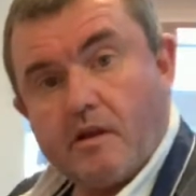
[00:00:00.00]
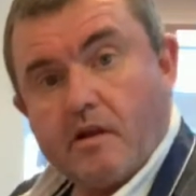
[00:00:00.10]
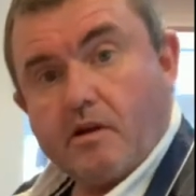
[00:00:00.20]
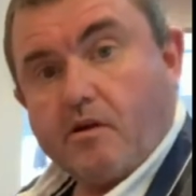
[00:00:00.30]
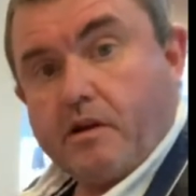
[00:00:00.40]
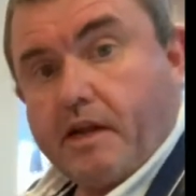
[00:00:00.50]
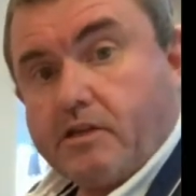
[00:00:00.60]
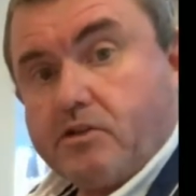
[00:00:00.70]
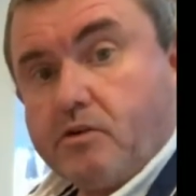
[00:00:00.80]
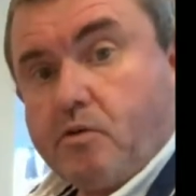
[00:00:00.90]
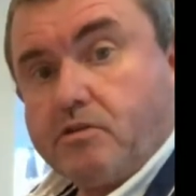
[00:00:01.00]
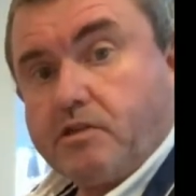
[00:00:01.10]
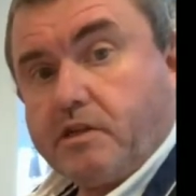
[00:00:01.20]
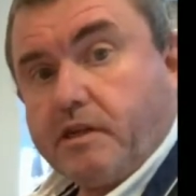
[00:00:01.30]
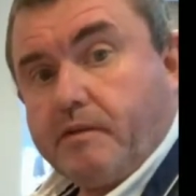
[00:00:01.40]
got an extra
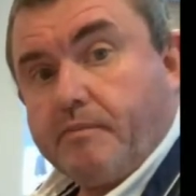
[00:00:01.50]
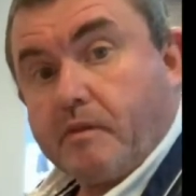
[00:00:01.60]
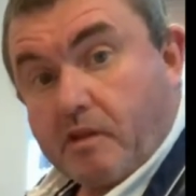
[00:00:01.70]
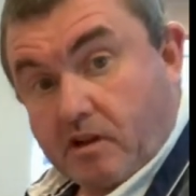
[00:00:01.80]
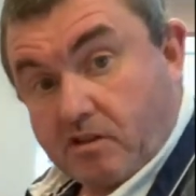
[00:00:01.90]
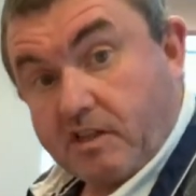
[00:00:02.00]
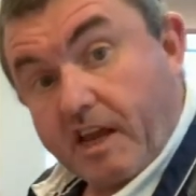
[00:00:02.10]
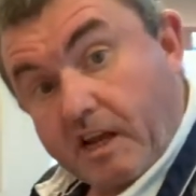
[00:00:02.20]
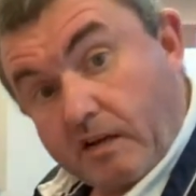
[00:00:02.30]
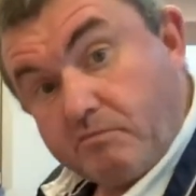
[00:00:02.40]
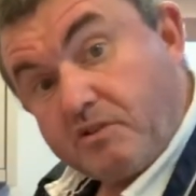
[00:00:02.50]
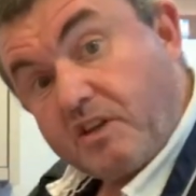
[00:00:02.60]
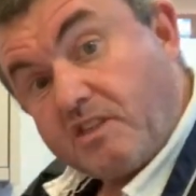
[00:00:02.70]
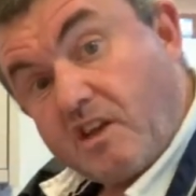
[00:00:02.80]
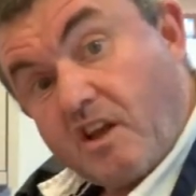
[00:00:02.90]
quantity, because that comes
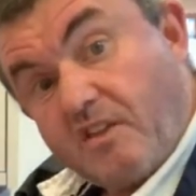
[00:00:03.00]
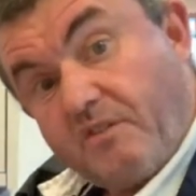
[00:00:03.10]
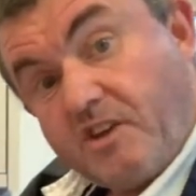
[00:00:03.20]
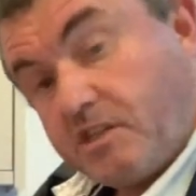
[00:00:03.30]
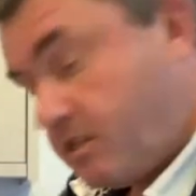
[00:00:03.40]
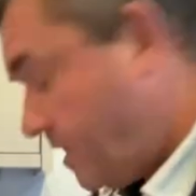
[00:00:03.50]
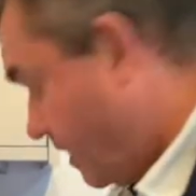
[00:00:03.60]
as like the finishing touch,